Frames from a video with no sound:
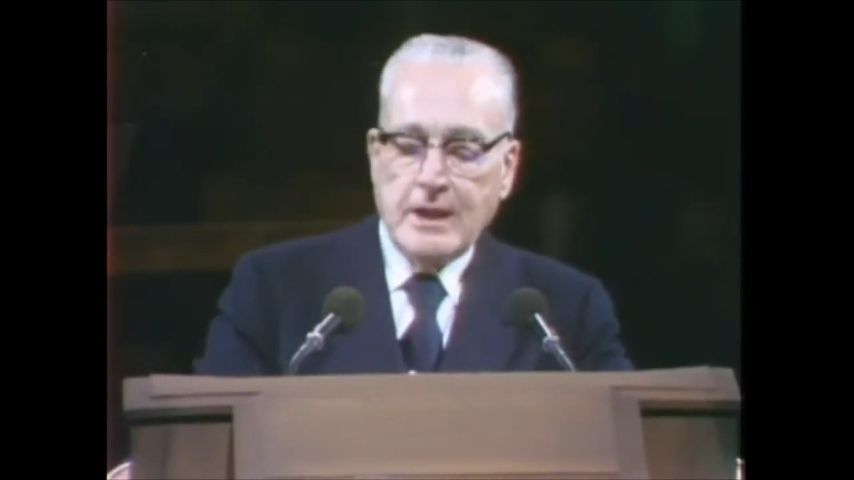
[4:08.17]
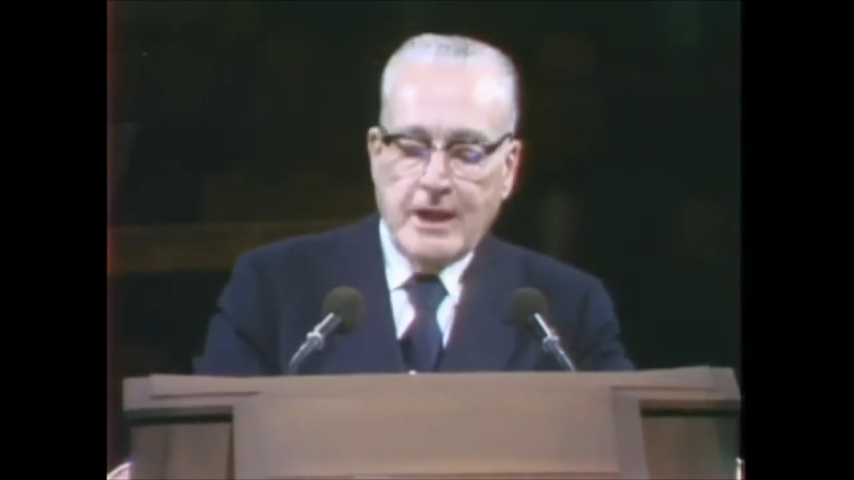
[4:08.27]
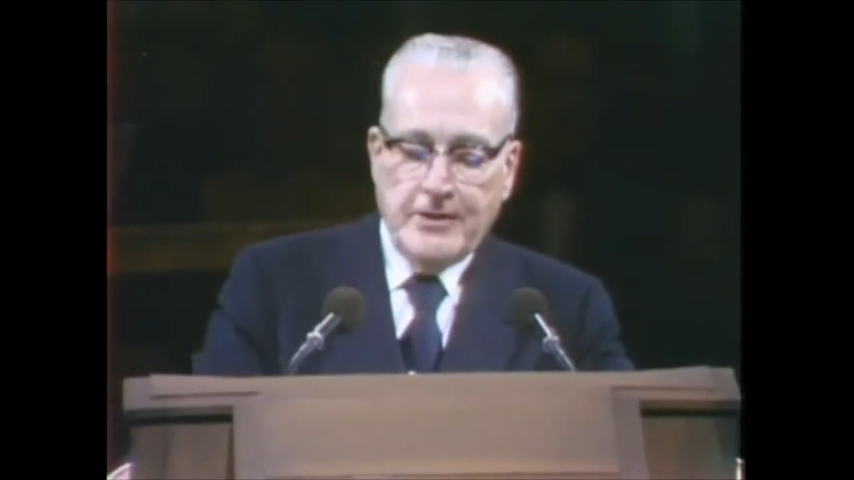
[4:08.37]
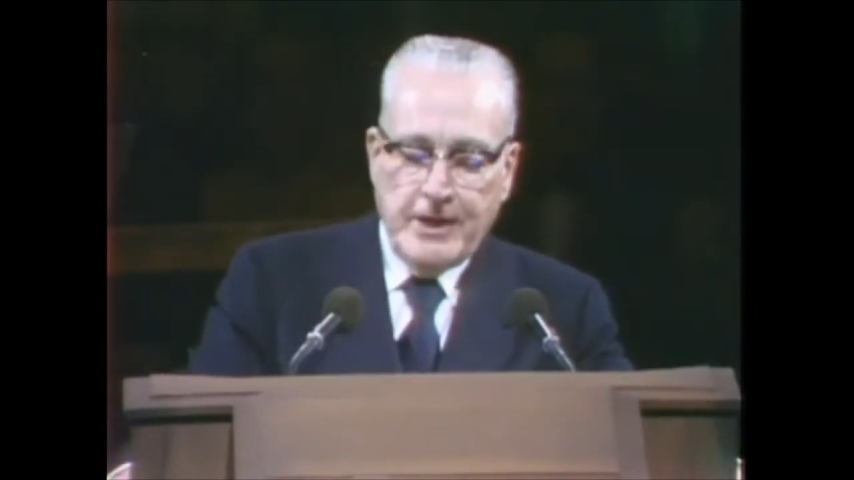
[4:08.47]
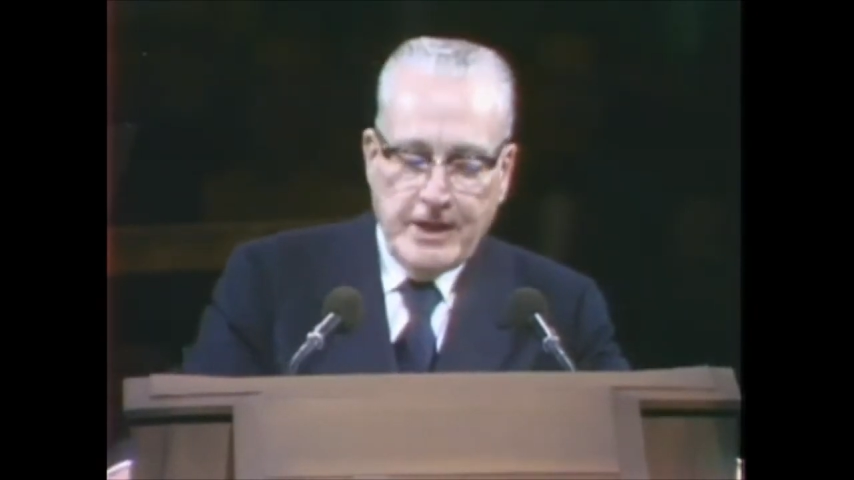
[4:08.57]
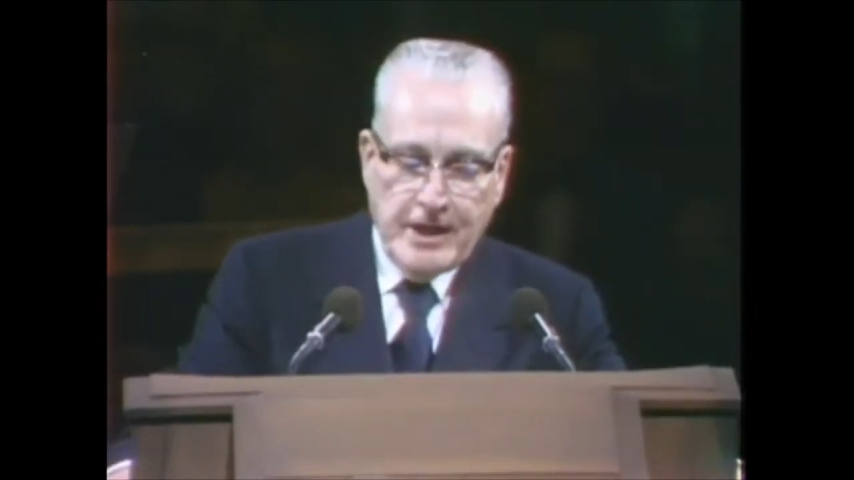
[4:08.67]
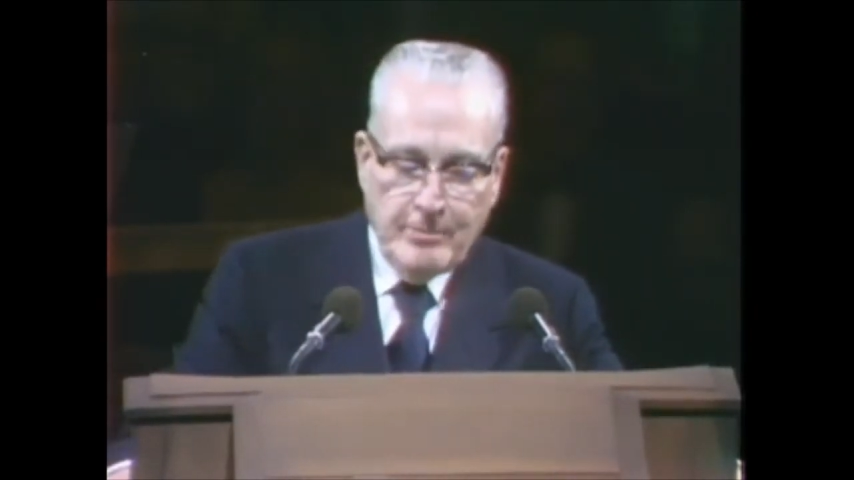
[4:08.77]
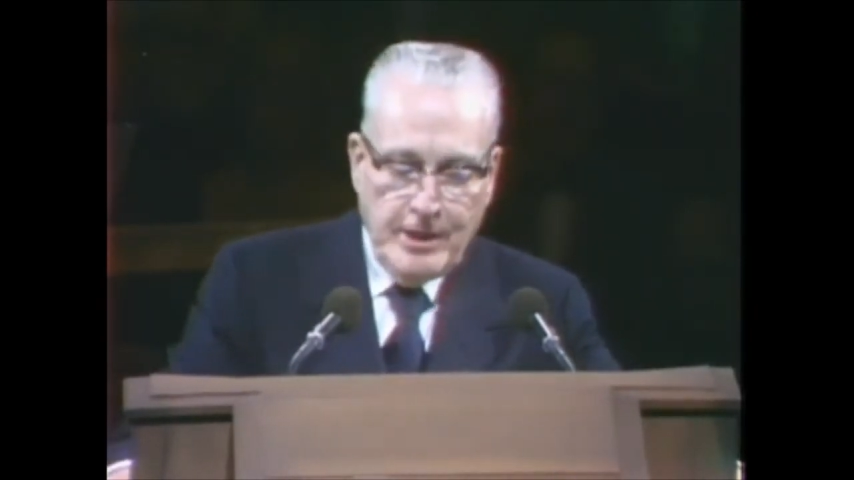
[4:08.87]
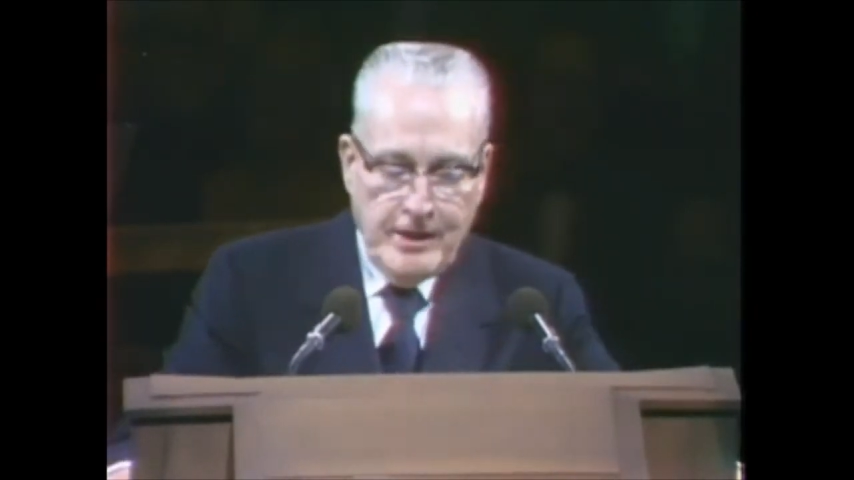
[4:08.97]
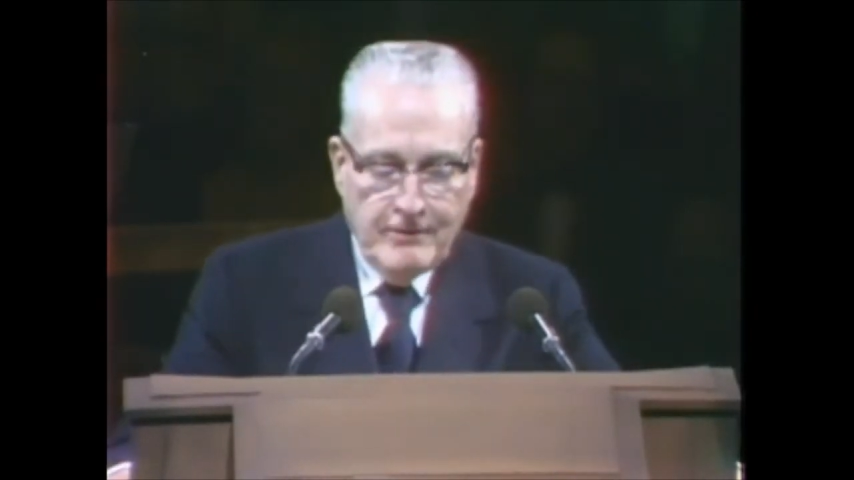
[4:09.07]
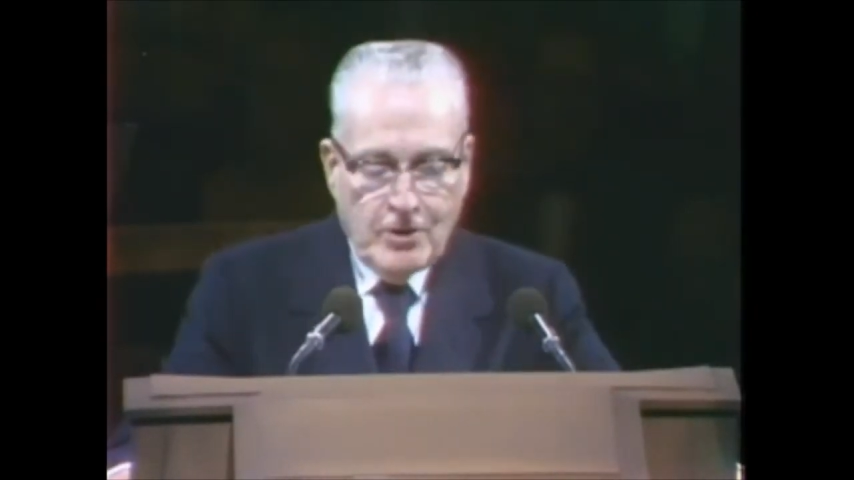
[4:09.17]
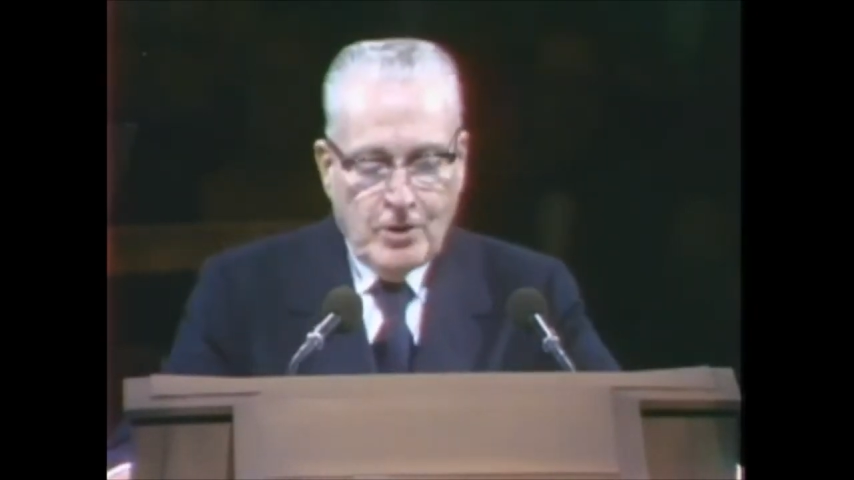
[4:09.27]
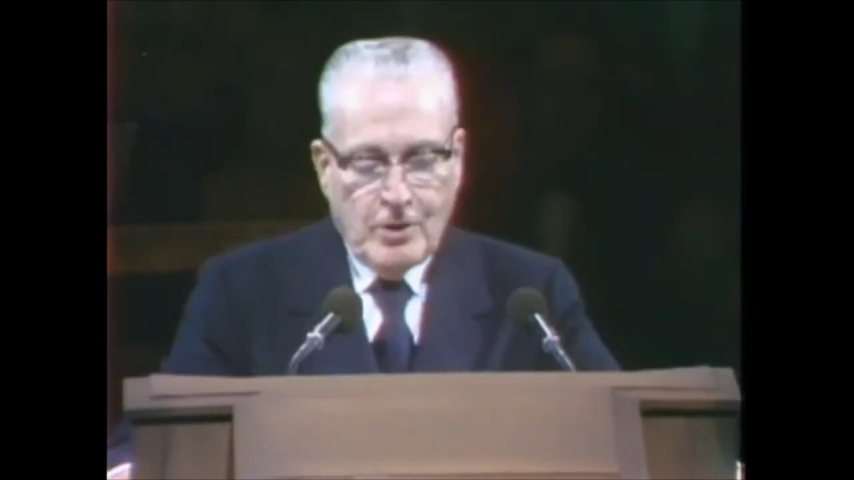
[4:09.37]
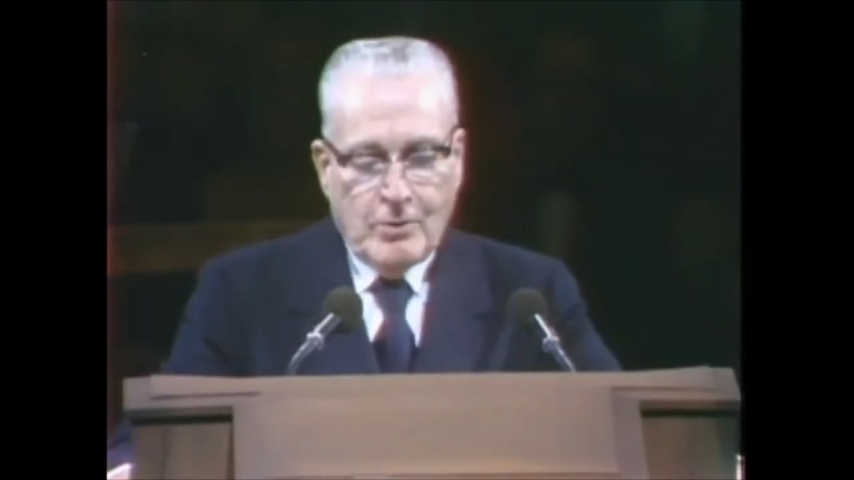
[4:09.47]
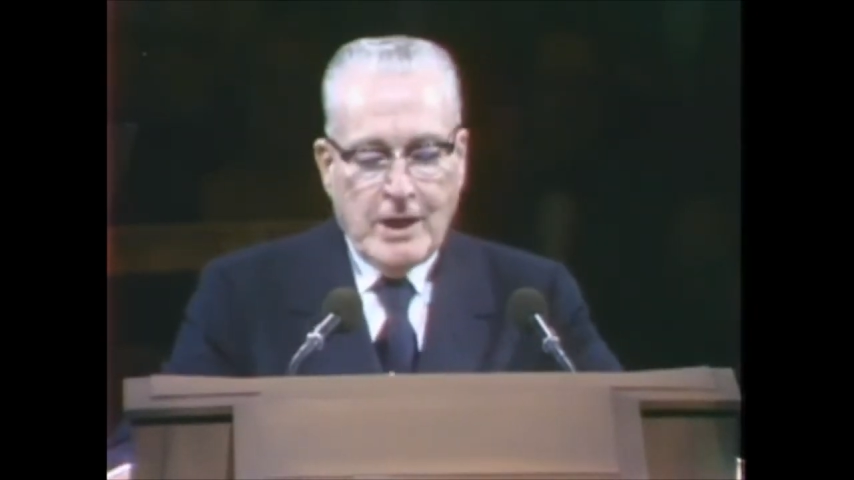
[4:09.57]
and the enemy of
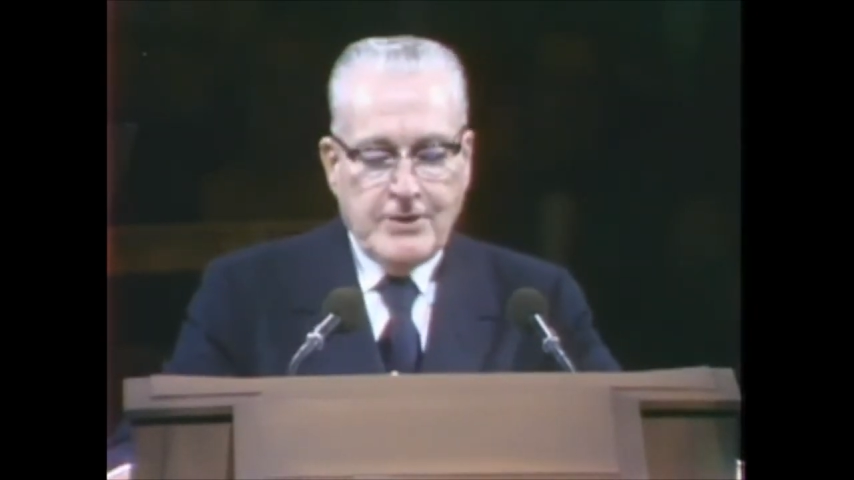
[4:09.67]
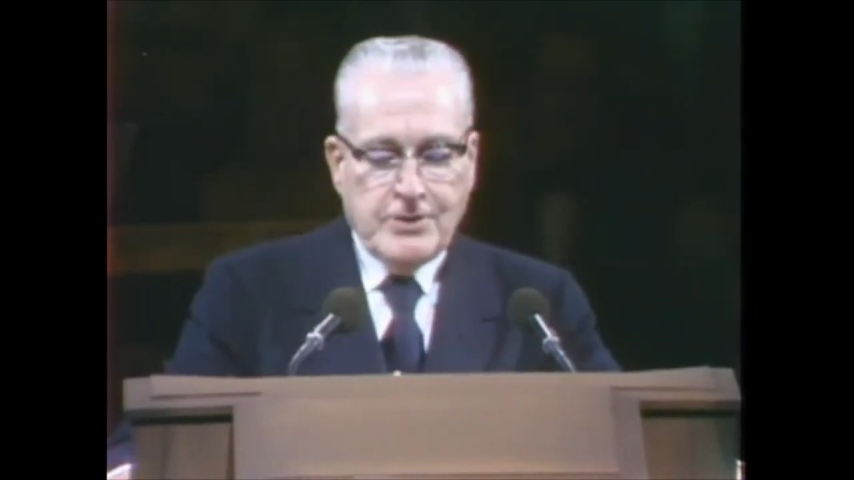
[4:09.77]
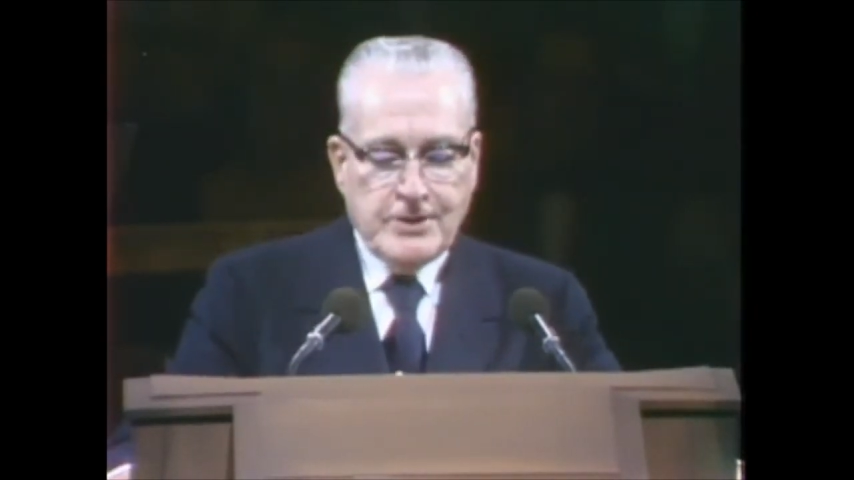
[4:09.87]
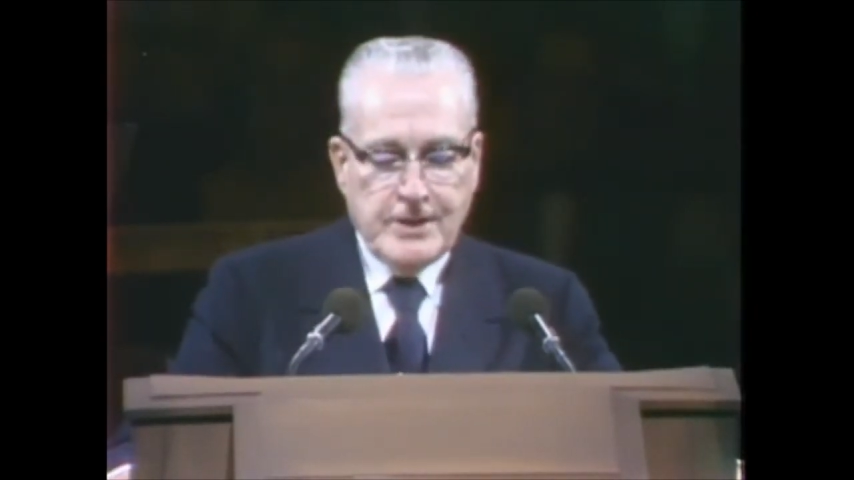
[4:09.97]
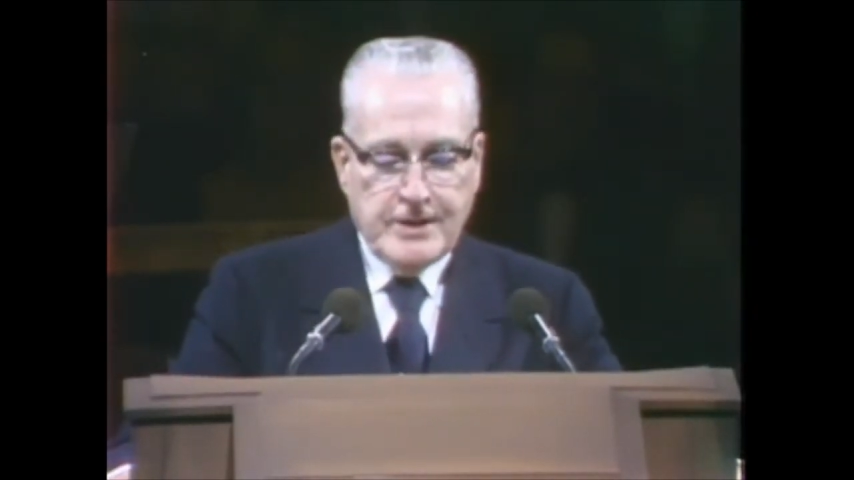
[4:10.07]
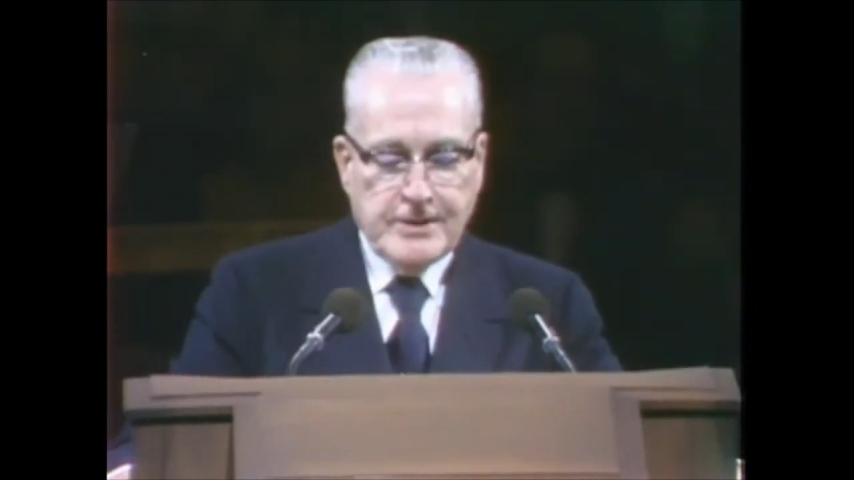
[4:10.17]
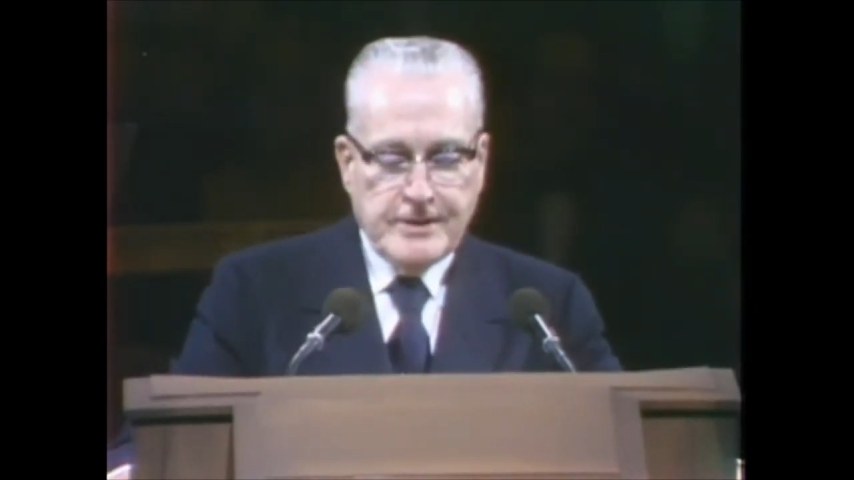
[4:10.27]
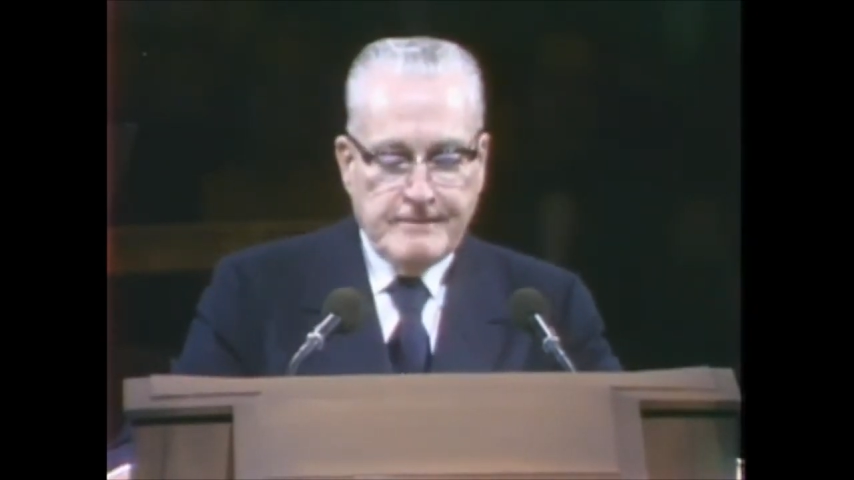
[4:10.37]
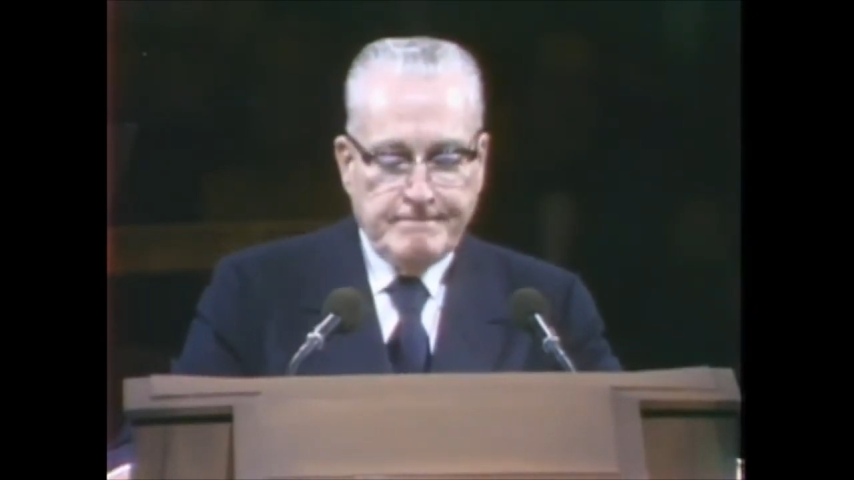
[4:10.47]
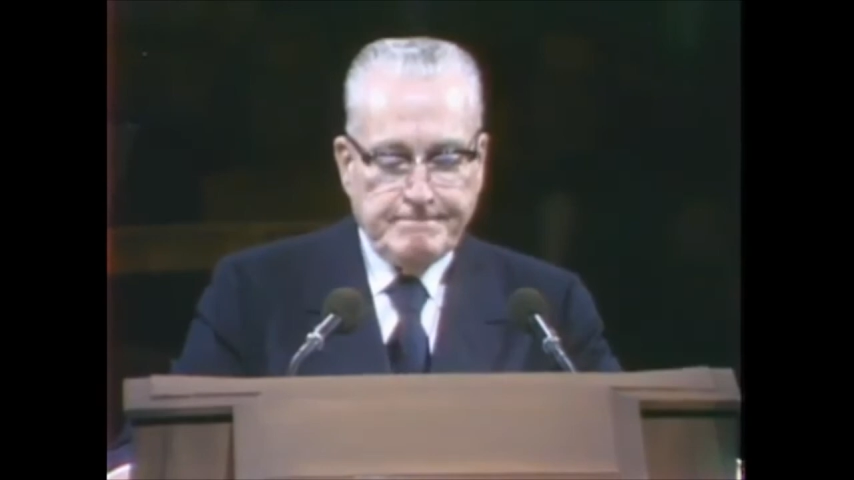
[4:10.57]
all righteousness.